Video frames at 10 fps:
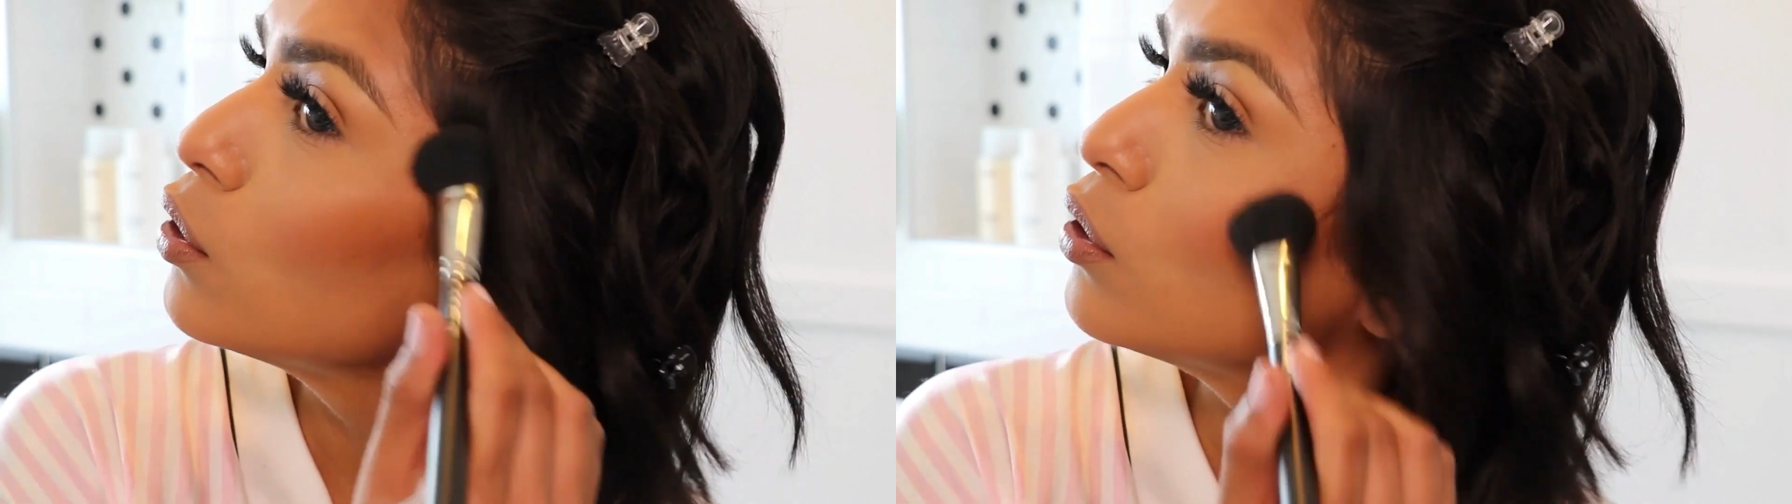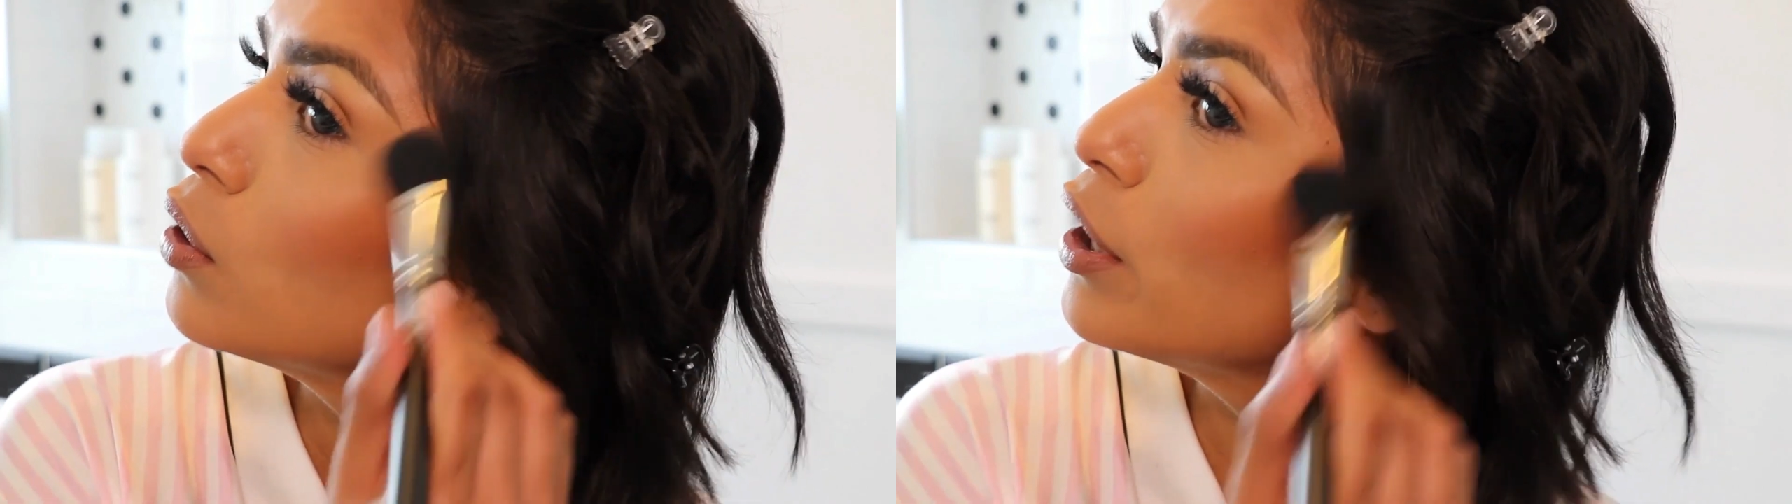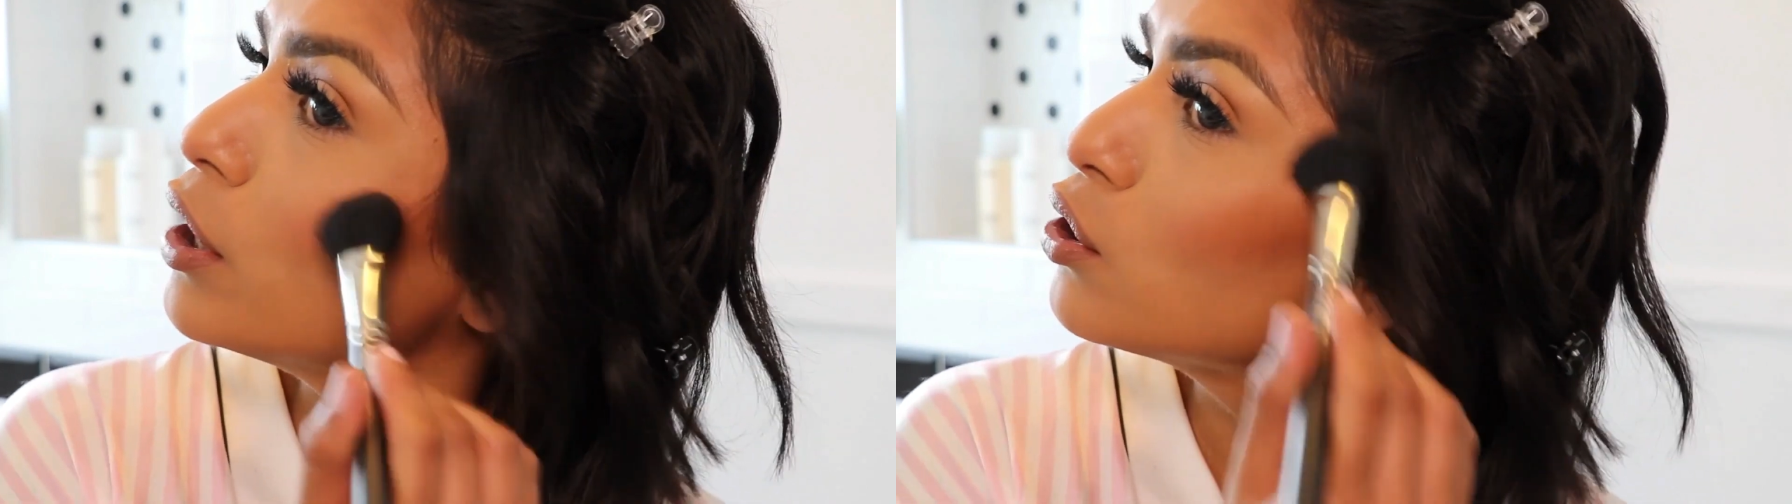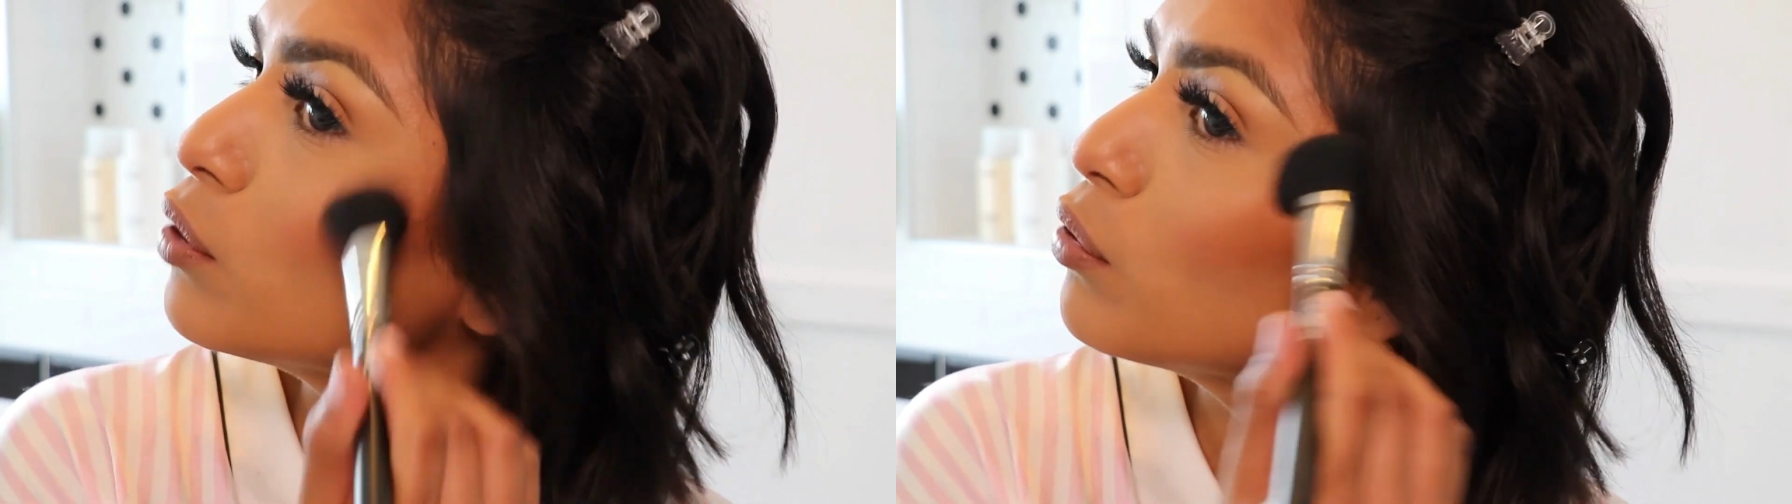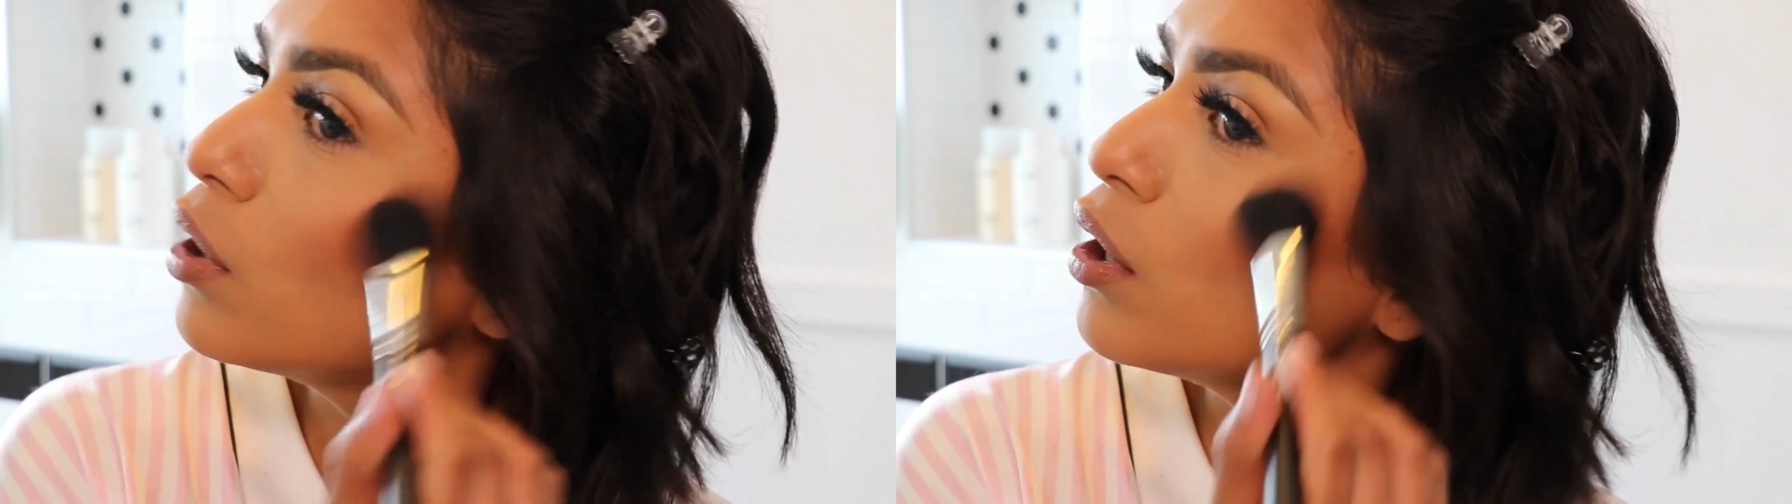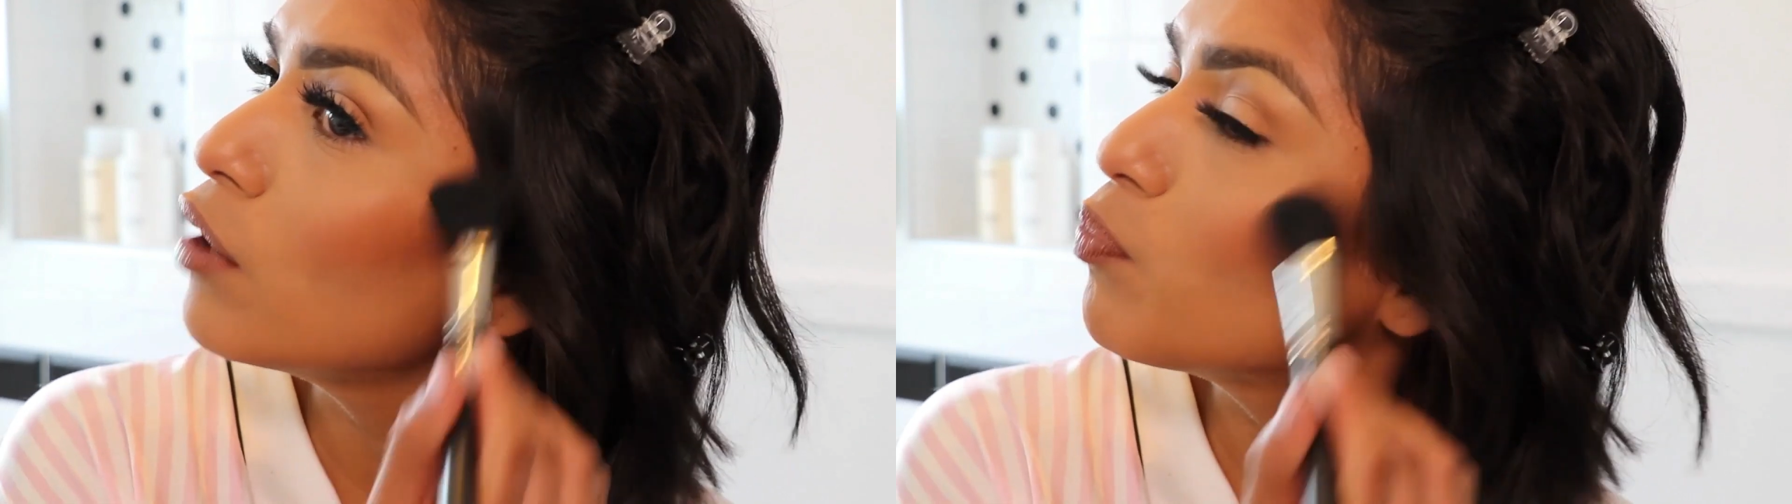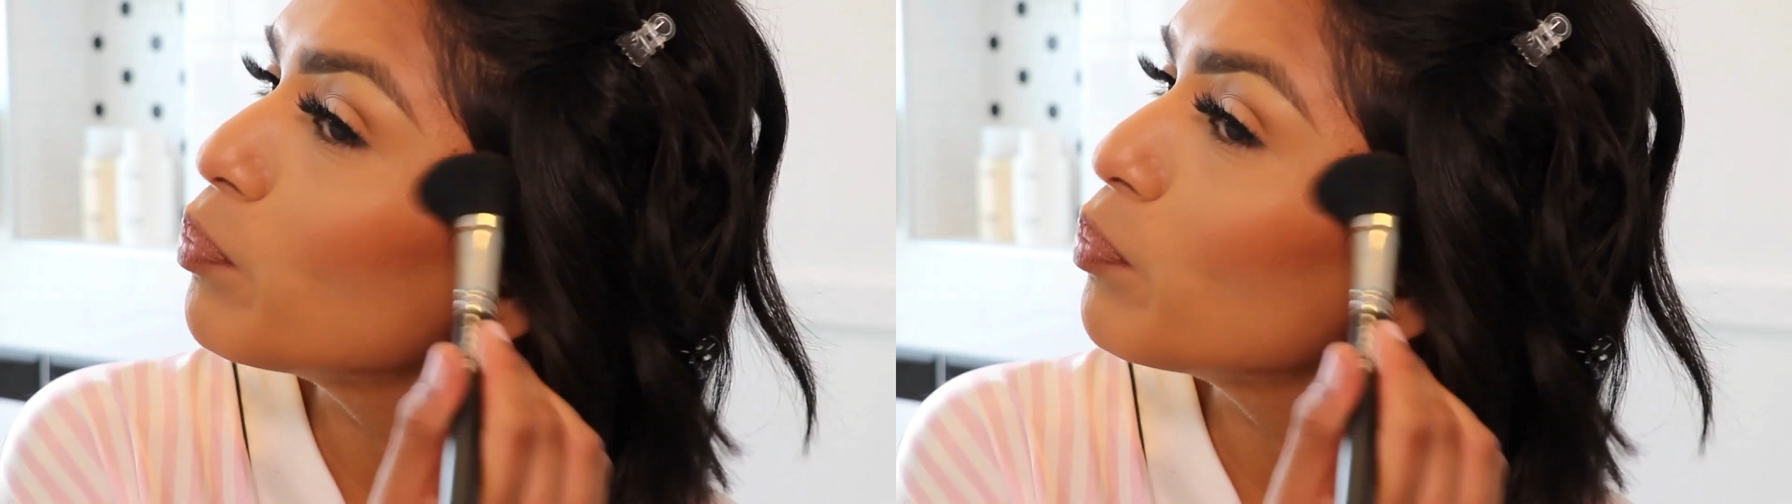I generally love